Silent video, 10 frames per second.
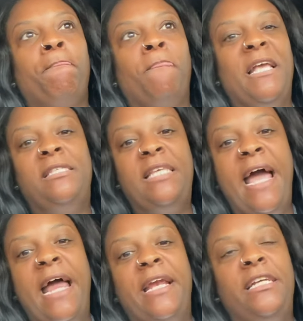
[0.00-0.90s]
It's
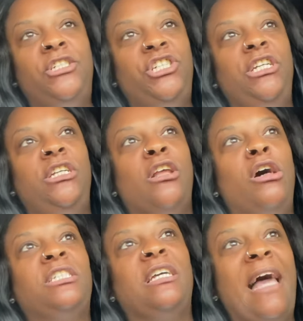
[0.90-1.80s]
sad that she
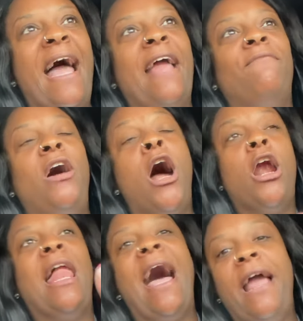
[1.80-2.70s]
lost the life, her
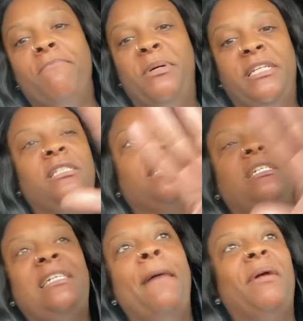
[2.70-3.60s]
life, but this is the
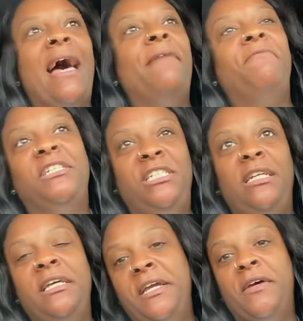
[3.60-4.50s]
type of life that she
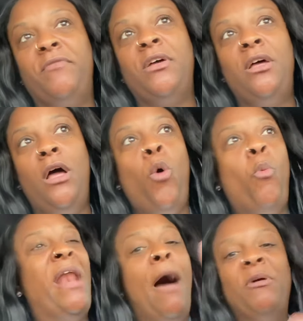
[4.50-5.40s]
lived.
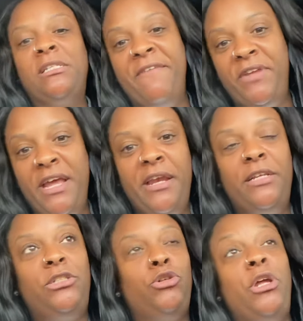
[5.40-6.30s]
When I was living in
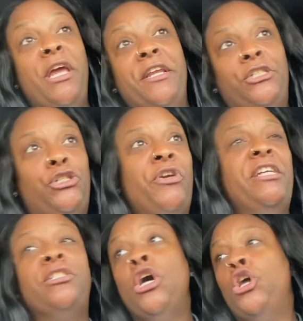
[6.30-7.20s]
the, in the
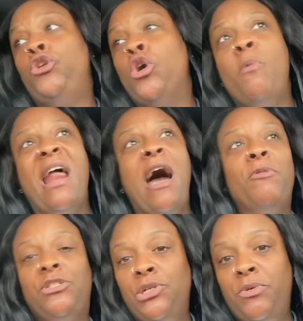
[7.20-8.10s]
streets, doing what I
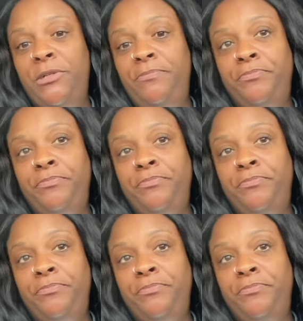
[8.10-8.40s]
was doing,